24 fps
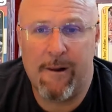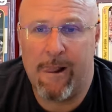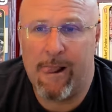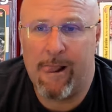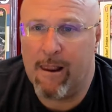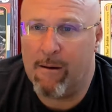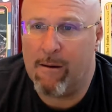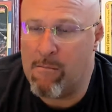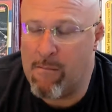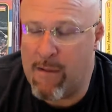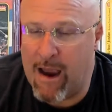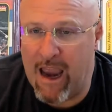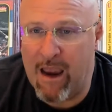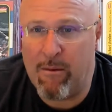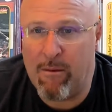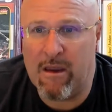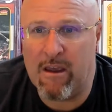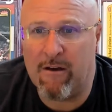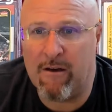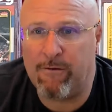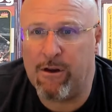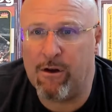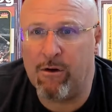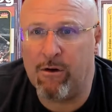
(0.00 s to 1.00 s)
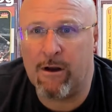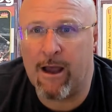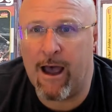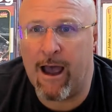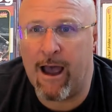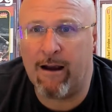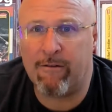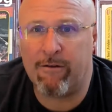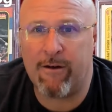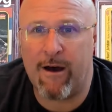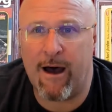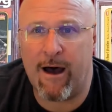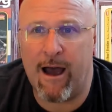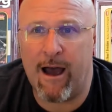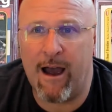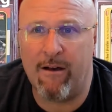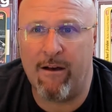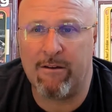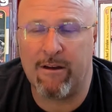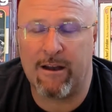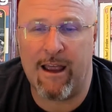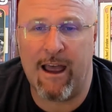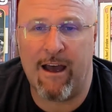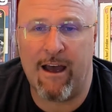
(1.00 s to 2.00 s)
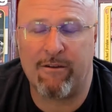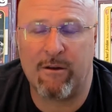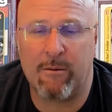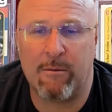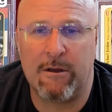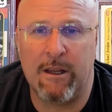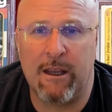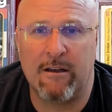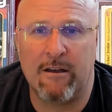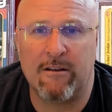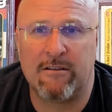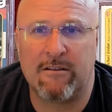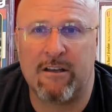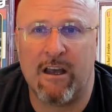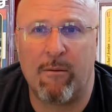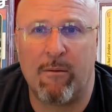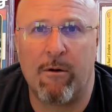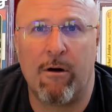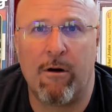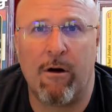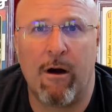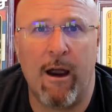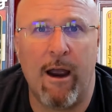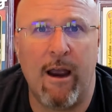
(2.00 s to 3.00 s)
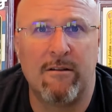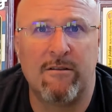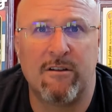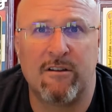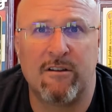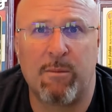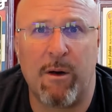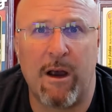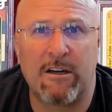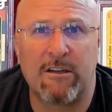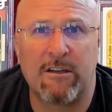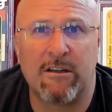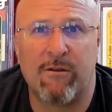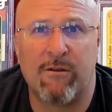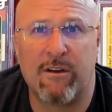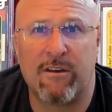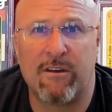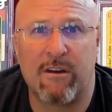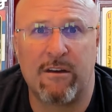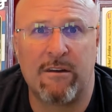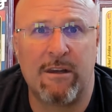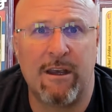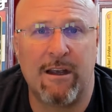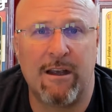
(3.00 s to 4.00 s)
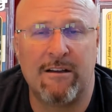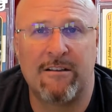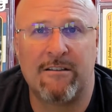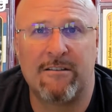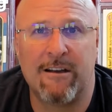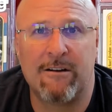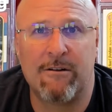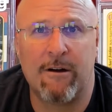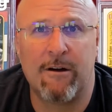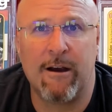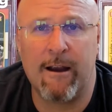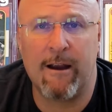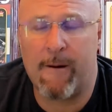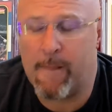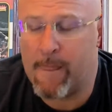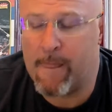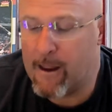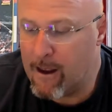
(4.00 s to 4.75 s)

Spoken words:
maybe a few 9.5s that have some 10 subgrades, especially if it's a 10 centering.